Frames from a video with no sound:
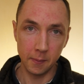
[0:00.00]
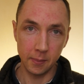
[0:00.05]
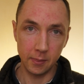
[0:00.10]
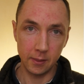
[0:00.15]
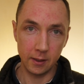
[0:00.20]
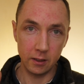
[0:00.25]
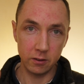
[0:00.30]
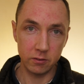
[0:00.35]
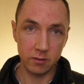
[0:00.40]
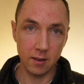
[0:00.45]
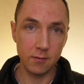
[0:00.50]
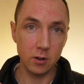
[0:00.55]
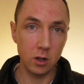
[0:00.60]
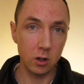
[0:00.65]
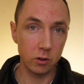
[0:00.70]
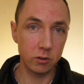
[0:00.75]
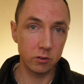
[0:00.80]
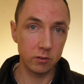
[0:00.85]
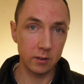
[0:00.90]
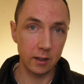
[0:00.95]
The Seven
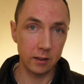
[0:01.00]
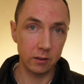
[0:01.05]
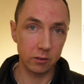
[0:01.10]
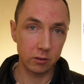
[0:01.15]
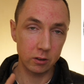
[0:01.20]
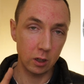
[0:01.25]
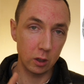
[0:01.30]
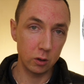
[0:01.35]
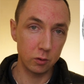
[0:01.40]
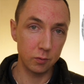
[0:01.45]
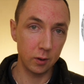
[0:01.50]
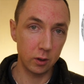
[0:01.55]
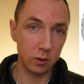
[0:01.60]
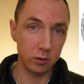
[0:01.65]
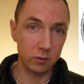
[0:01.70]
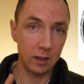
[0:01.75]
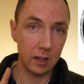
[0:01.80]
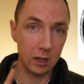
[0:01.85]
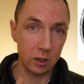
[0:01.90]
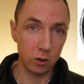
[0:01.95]
Artisans close
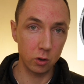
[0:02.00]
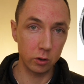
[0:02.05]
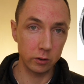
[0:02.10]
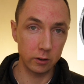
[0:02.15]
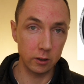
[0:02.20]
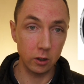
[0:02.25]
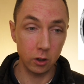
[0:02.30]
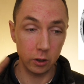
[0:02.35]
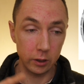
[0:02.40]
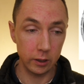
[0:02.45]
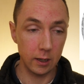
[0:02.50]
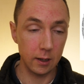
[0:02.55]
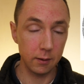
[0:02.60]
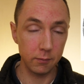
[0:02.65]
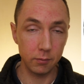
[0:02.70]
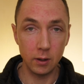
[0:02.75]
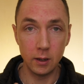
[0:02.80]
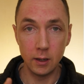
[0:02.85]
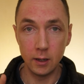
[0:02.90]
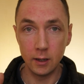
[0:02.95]
focus helicoid that I
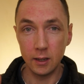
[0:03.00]
have